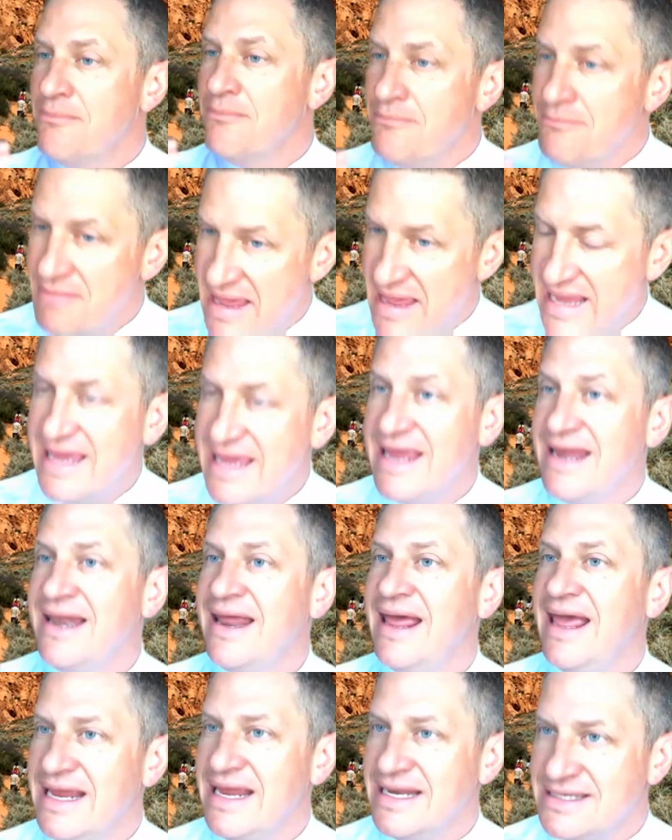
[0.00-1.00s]

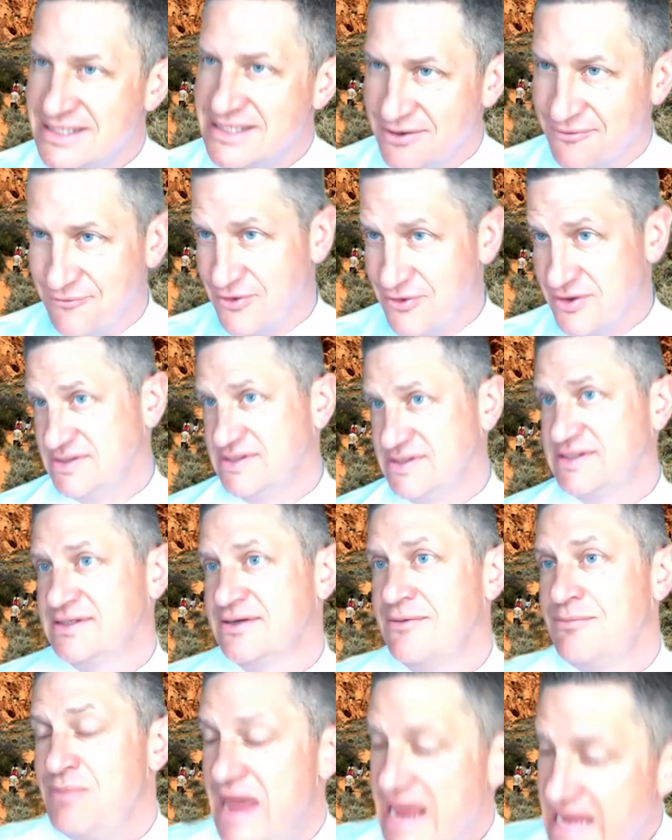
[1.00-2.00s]
making a
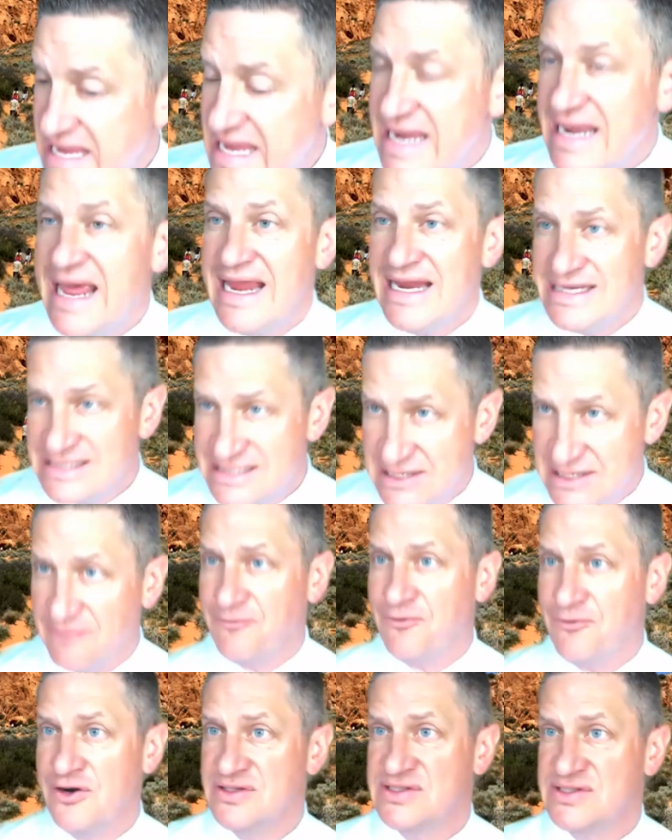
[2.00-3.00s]
difference. Making a
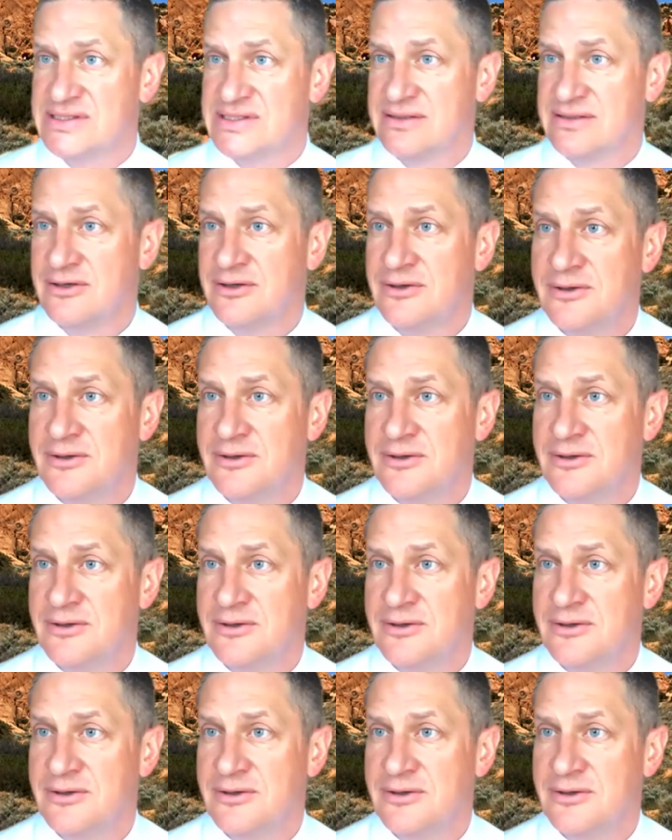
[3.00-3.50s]
difference.